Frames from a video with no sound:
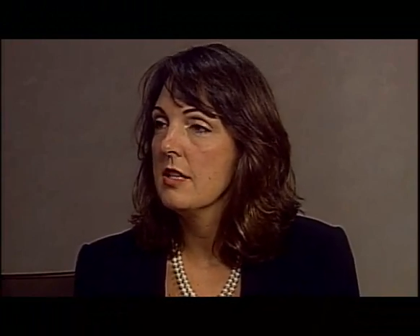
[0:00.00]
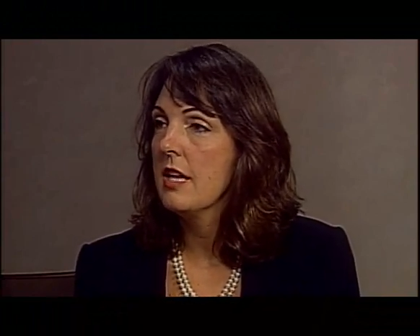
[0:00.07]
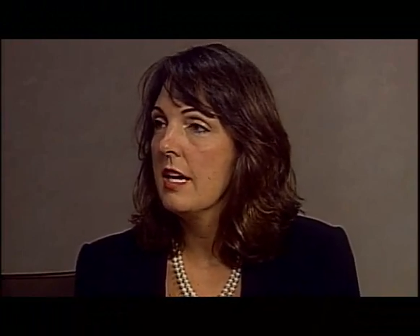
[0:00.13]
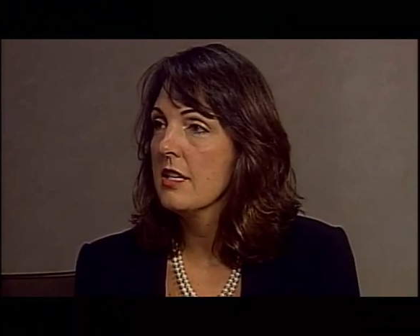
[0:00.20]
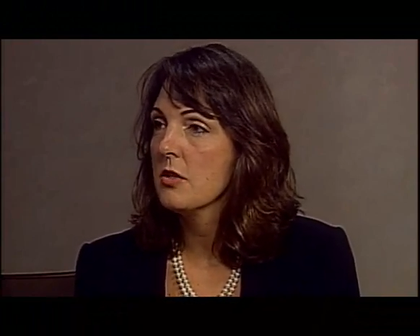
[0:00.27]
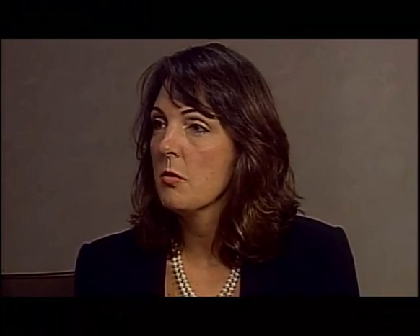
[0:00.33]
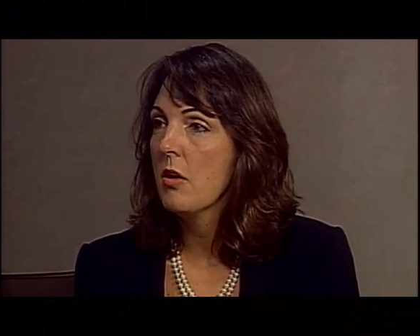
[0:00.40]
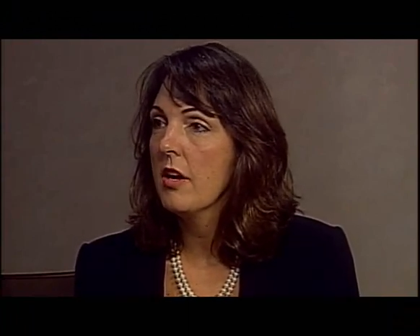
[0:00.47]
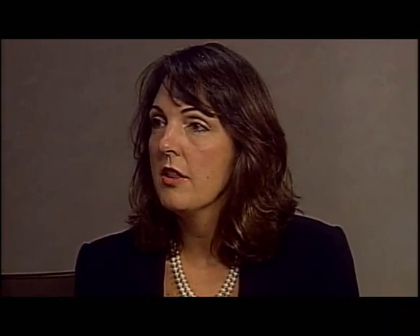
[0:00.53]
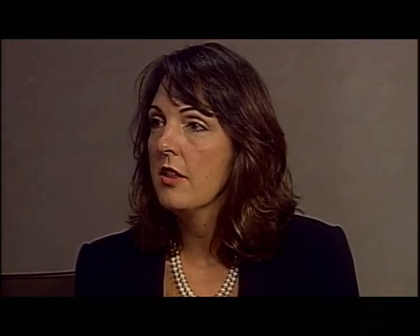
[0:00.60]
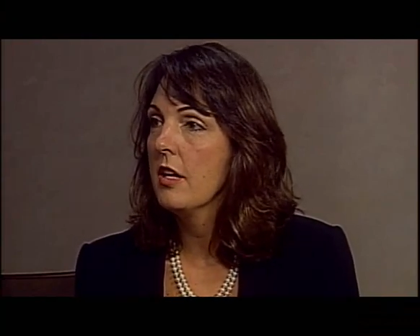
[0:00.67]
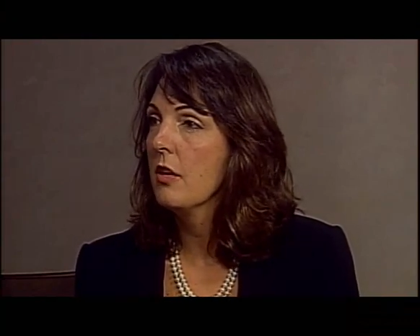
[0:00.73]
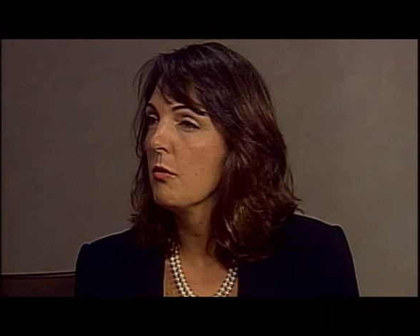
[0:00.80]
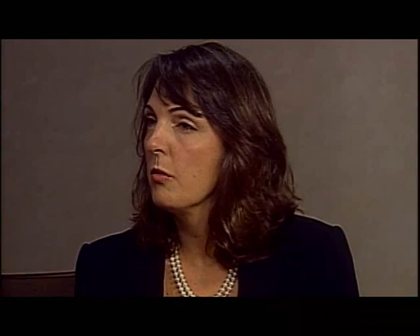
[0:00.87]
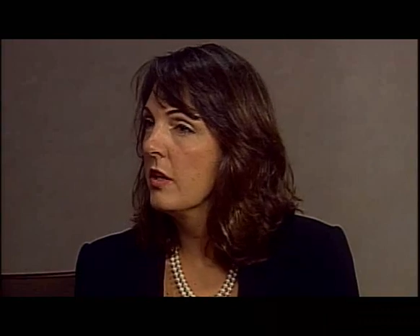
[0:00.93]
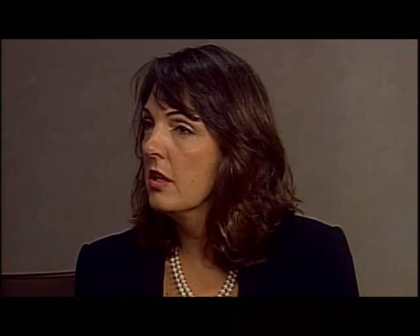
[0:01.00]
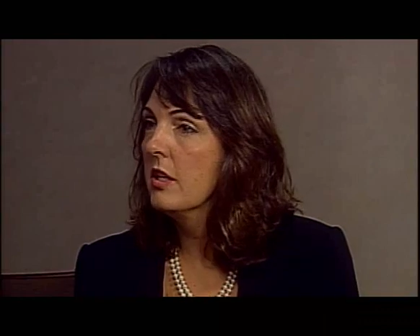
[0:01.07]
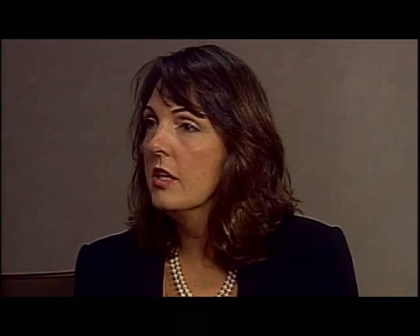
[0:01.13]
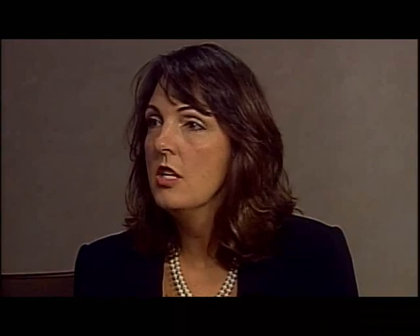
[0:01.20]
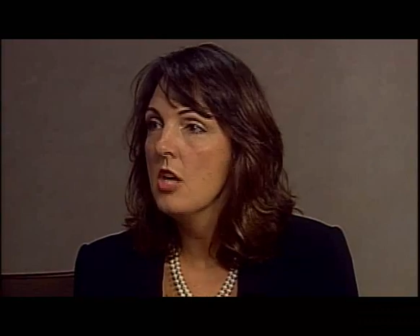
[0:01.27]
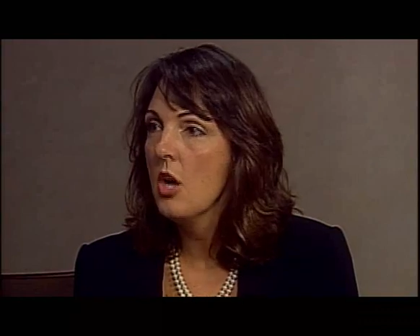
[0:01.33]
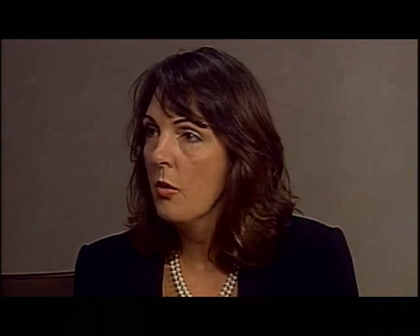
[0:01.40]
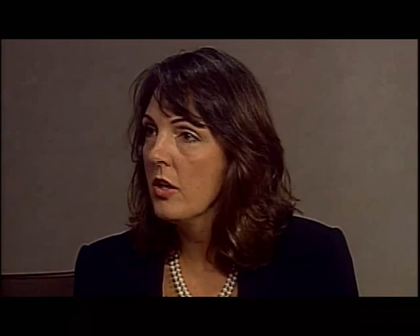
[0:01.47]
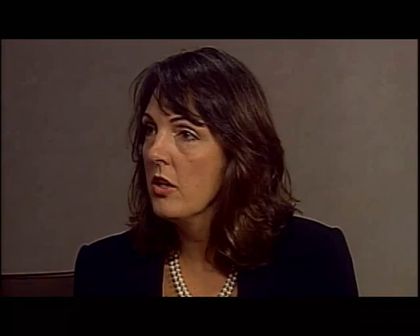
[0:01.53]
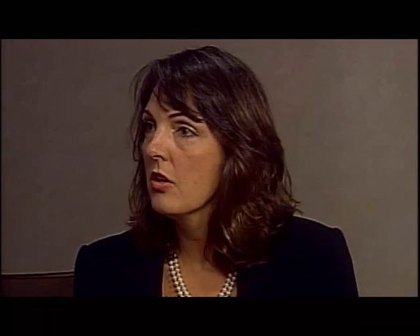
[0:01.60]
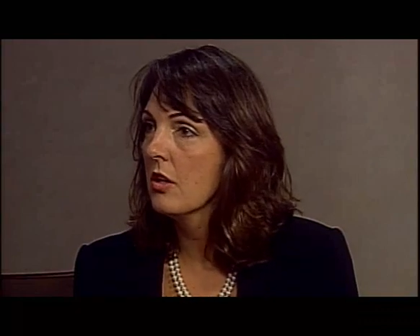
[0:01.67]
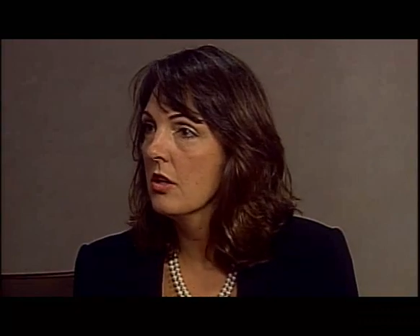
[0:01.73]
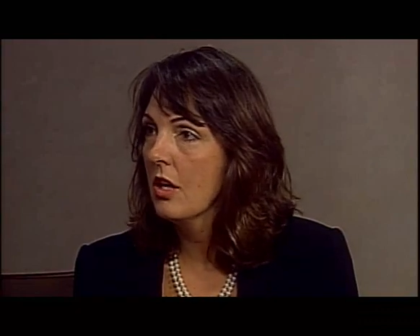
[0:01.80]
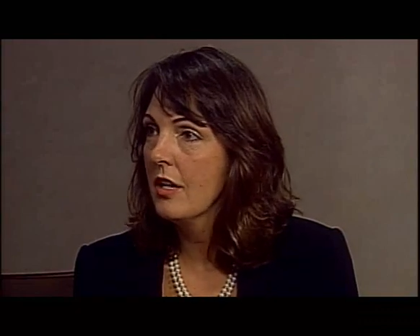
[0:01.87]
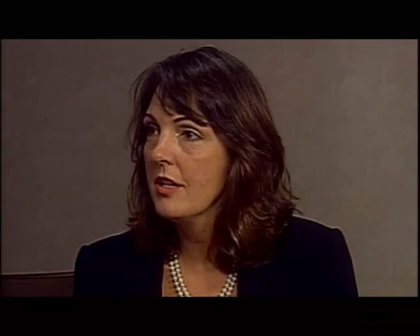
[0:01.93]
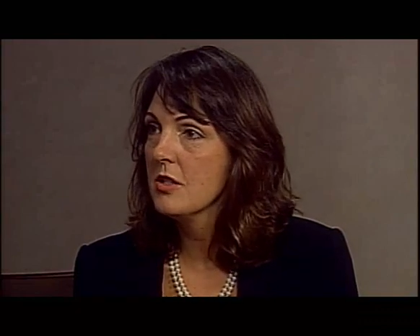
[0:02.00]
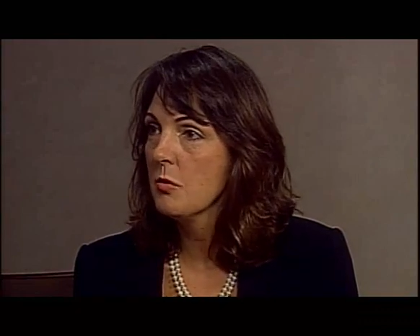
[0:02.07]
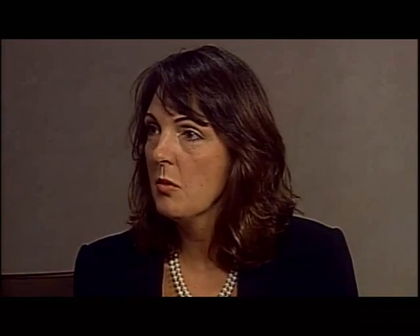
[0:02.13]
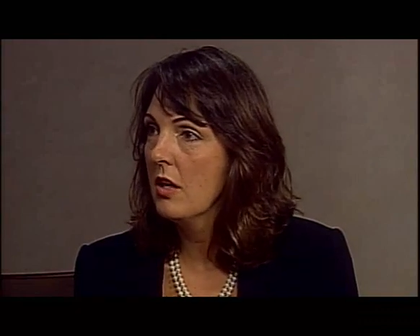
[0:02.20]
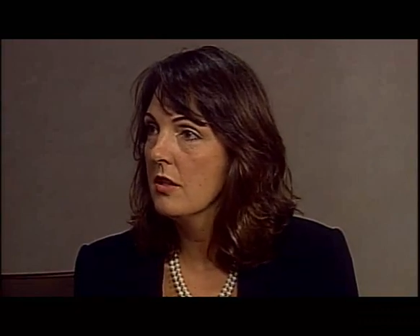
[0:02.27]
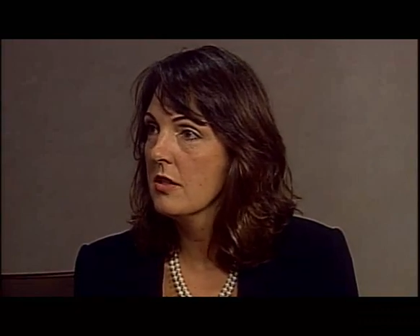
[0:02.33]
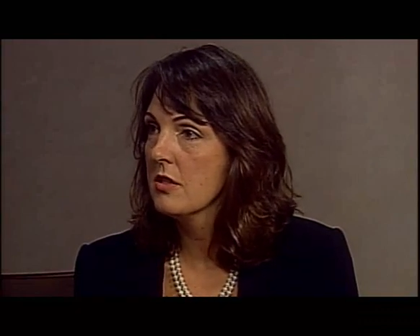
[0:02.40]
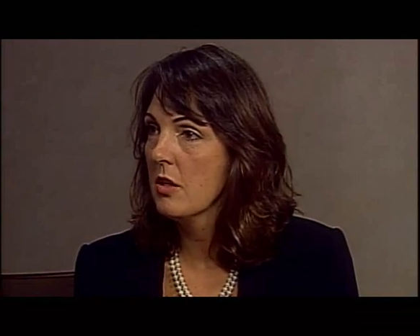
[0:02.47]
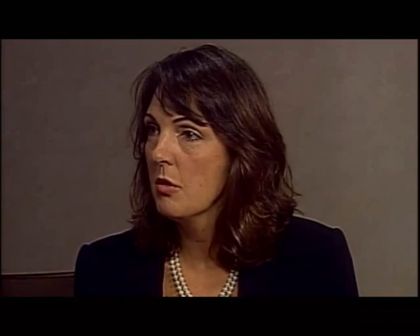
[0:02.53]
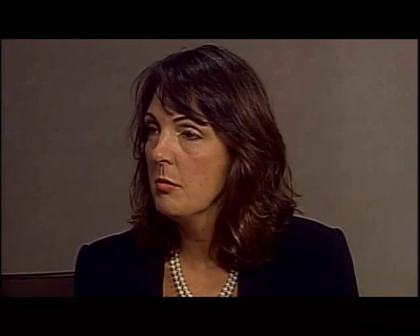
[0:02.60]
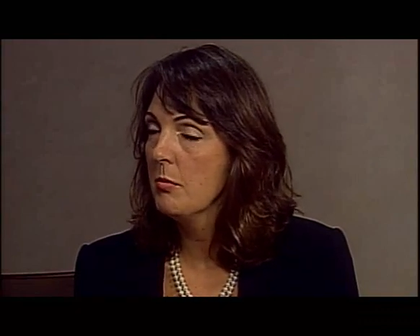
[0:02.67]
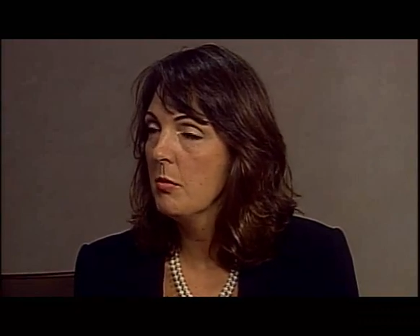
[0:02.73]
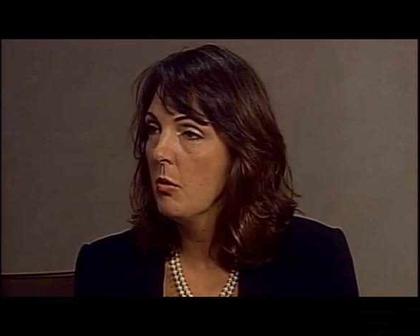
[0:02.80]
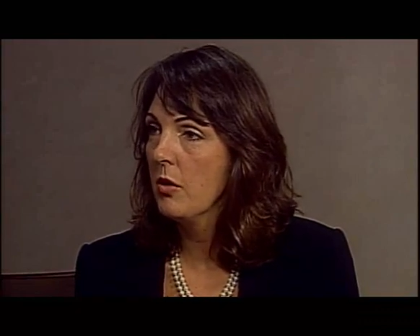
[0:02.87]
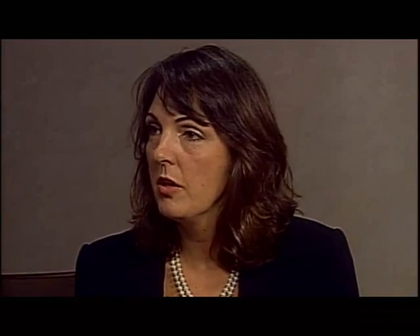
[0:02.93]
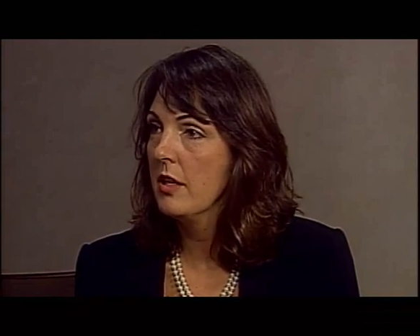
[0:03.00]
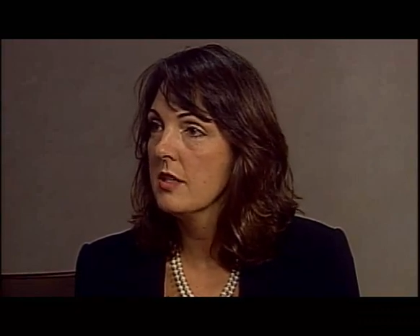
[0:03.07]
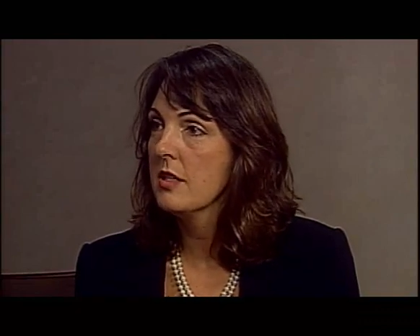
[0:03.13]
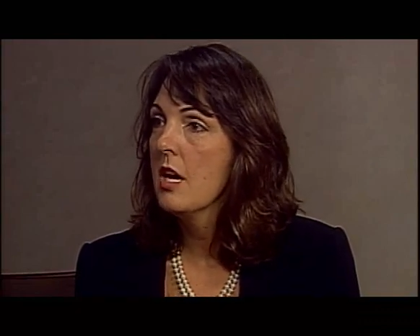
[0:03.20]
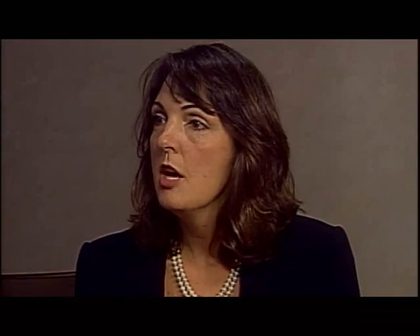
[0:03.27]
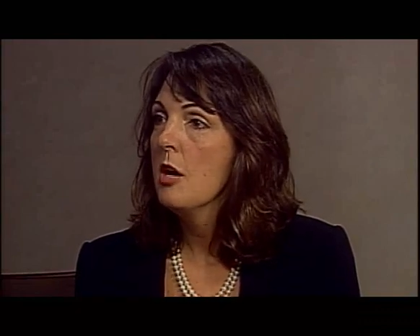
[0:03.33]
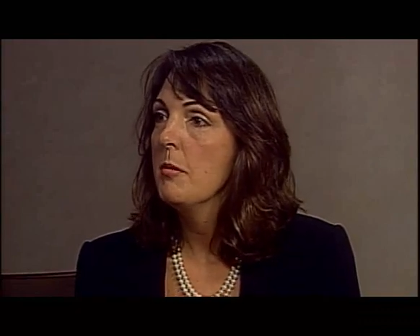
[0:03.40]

and that's where I think really knowing your clients well is so important,